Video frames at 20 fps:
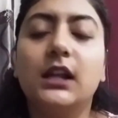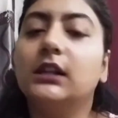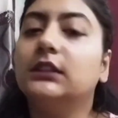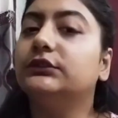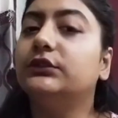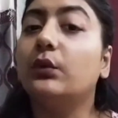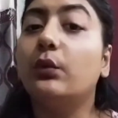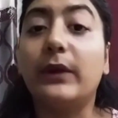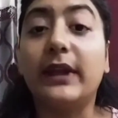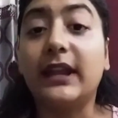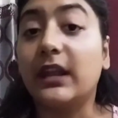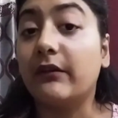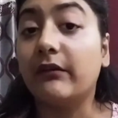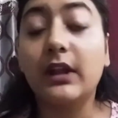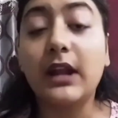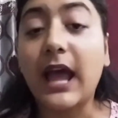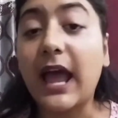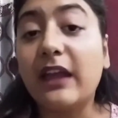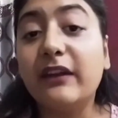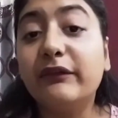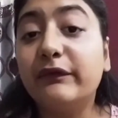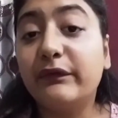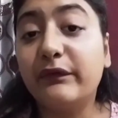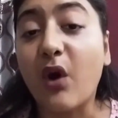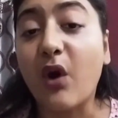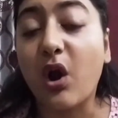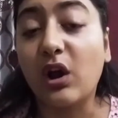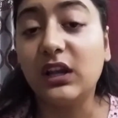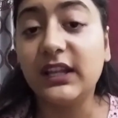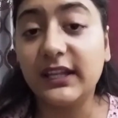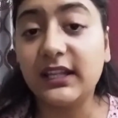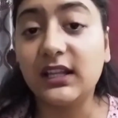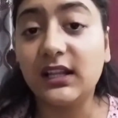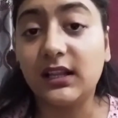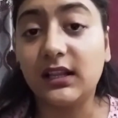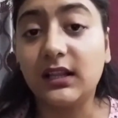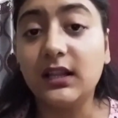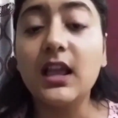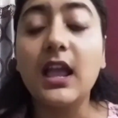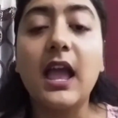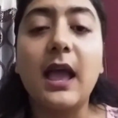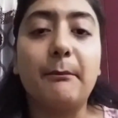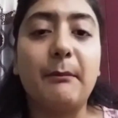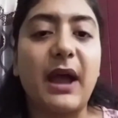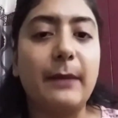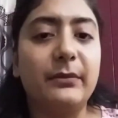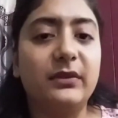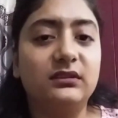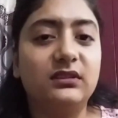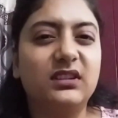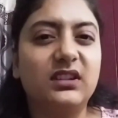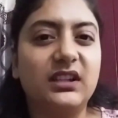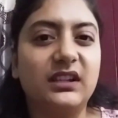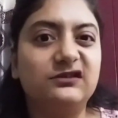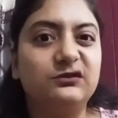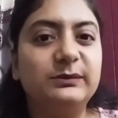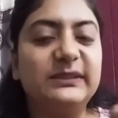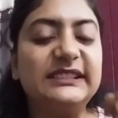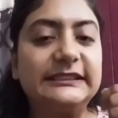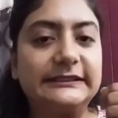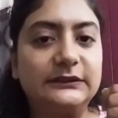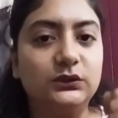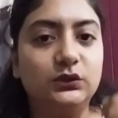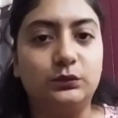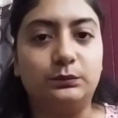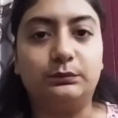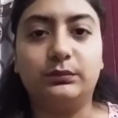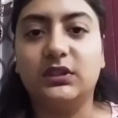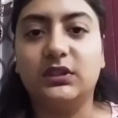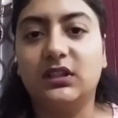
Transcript: So whenever I fall ill, my mother gives me soup.